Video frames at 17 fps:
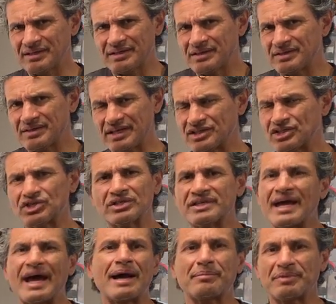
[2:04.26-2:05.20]
that shouldn't
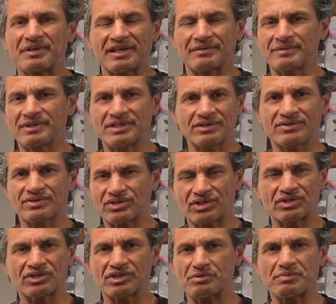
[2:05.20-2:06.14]
happen. I mean, it
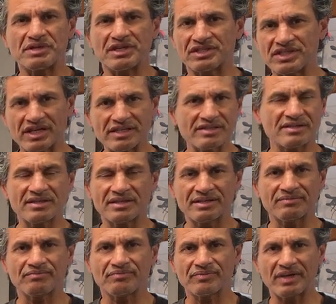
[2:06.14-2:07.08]
should just be adjusted
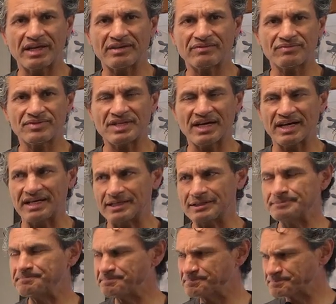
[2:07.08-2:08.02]
and
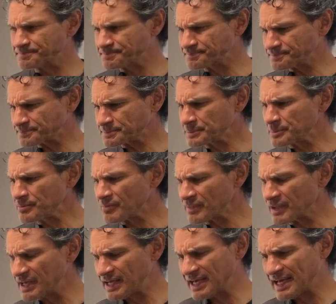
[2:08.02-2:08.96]
done.
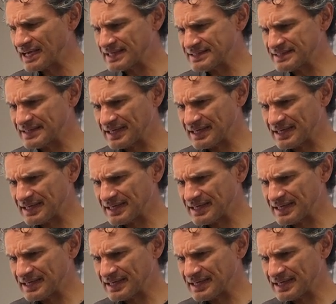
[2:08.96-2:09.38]
And